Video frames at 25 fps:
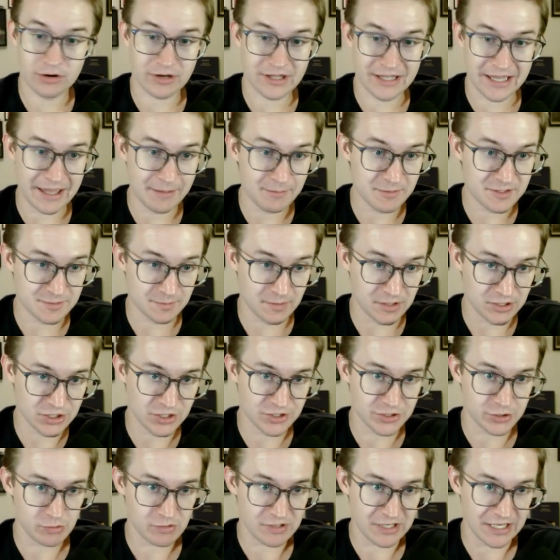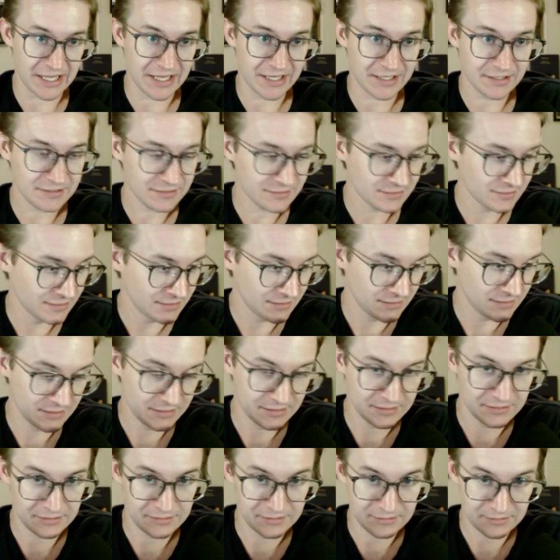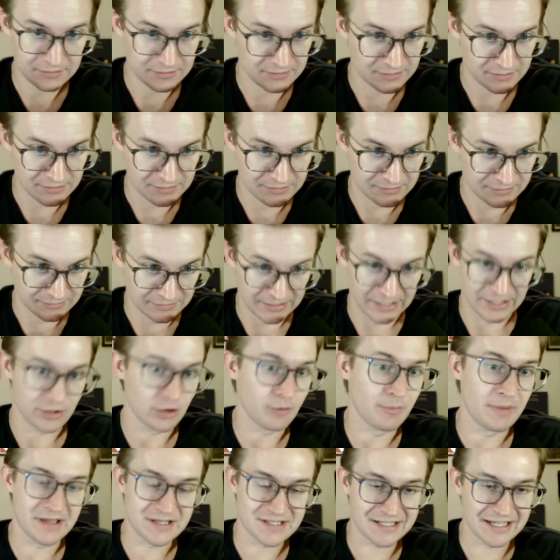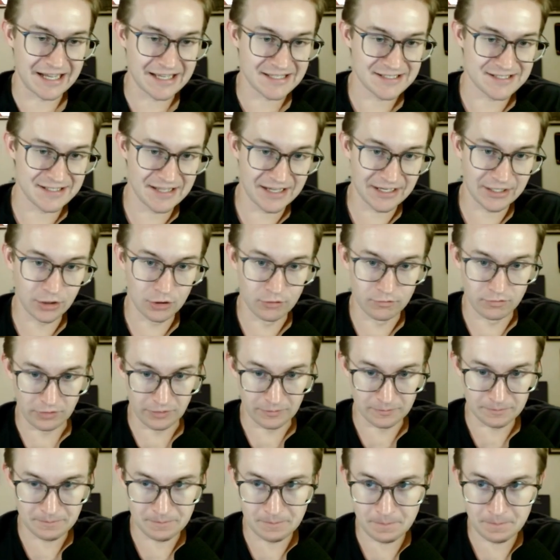game as much as you can, let your best guys take over.